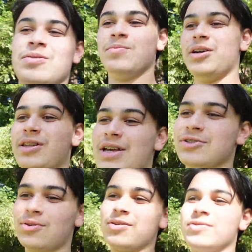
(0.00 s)

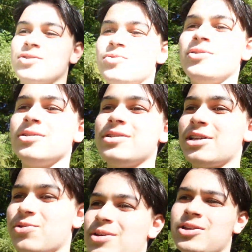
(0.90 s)
last week of school is
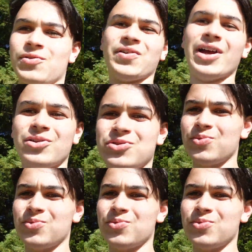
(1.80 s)
next week. It's finals